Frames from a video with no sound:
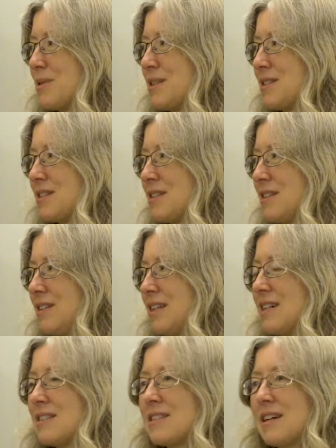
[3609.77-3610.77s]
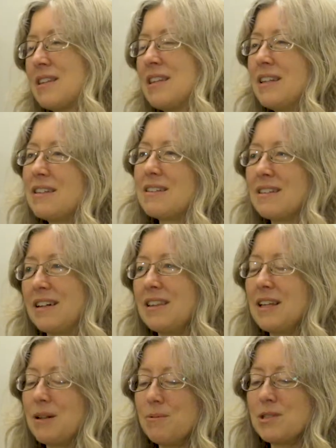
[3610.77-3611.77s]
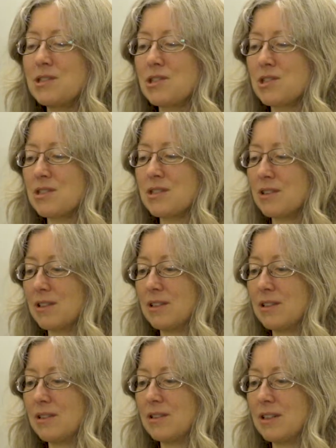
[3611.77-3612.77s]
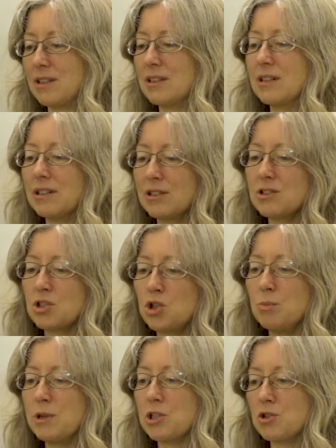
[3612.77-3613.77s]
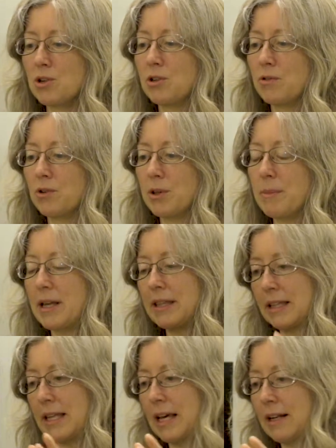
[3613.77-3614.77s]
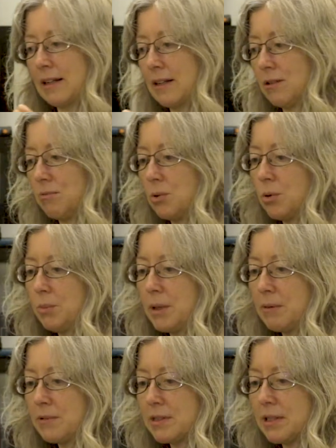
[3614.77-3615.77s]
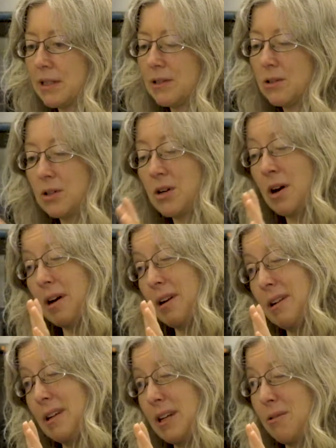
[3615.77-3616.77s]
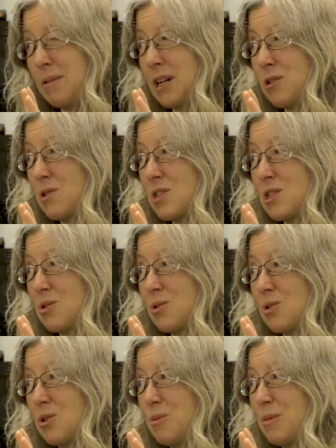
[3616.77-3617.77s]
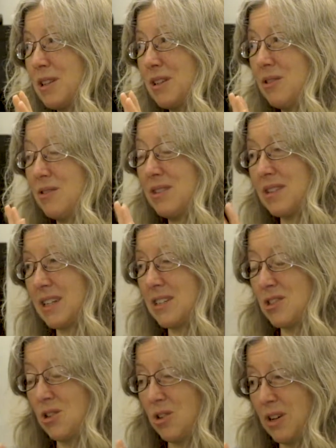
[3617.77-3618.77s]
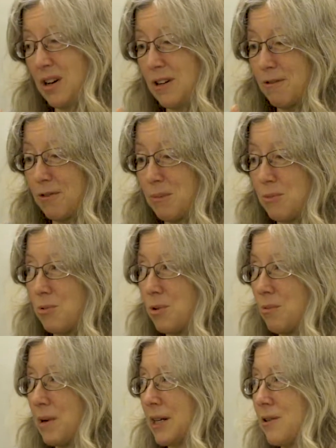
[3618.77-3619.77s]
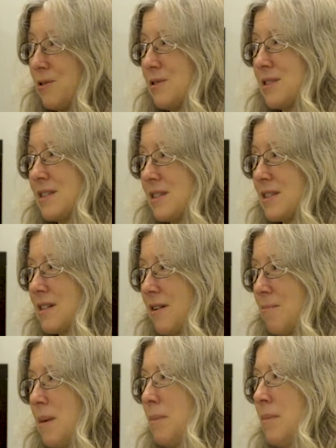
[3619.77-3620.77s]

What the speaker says: But so I think it was just a little too much all over the map. And then they had a little room that was like looked kind of like a record store, but I guess you could kind of flip through the records and stuff.